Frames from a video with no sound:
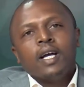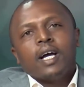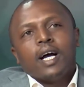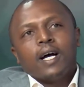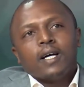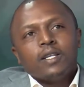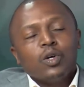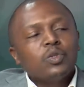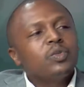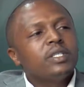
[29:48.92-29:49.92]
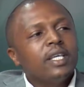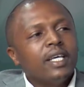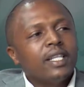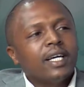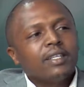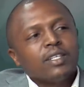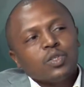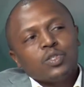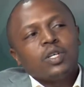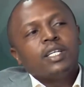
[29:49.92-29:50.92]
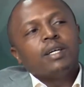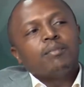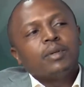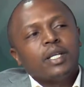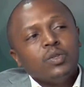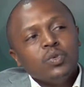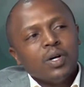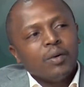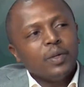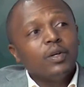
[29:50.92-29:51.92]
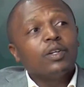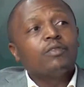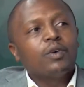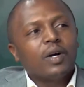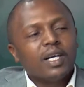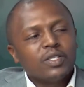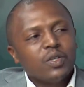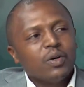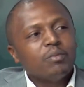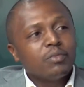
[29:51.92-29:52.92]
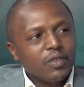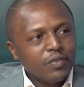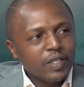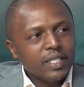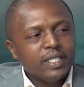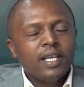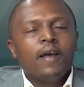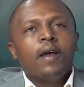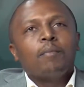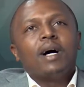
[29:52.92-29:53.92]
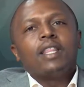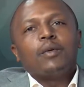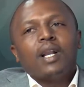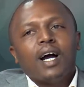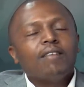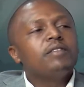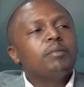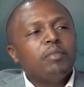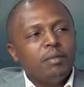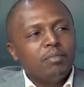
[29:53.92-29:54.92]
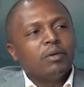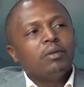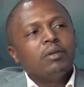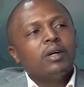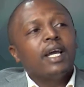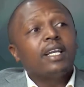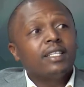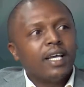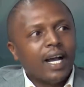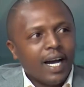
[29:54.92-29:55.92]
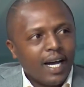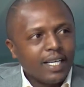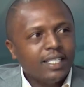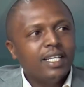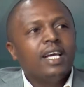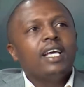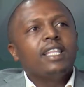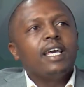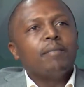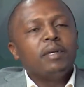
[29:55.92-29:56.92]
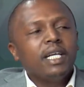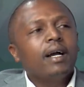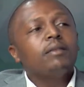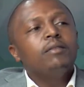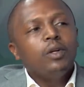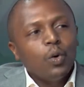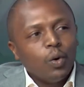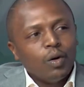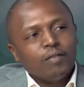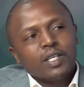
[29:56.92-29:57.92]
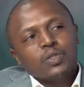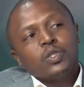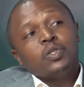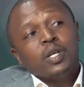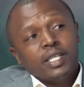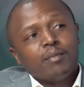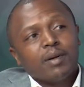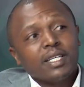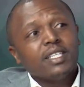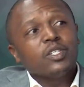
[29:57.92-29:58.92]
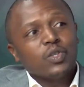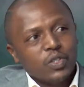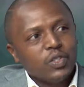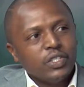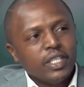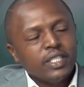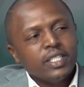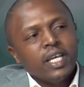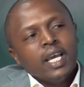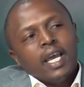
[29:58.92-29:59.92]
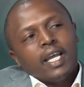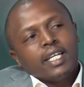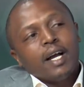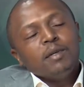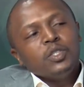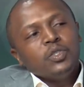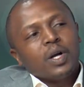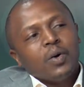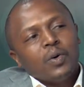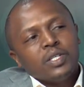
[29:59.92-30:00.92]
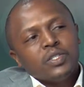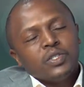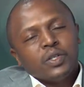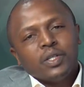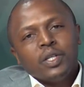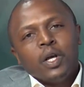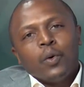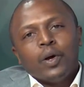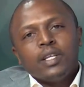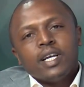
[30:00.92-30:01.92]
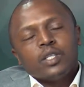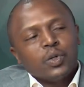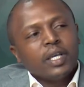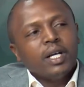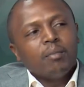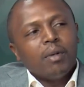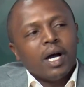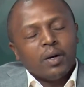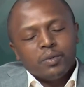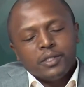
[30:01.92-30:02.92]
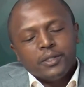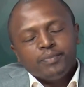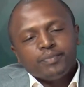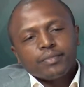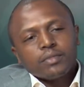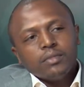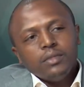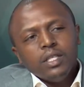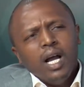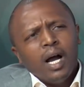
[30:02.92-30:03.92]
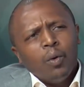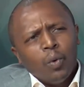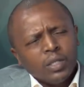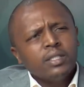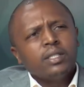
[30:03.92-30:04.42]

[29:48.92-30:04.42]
Uh, not to say that a social entrepreneur will not focus on profits, but they will have the people at the heart, the bigger goal of a social enterprise is social change. Mm -hmm. And coming to your question, when you are talking about uh, what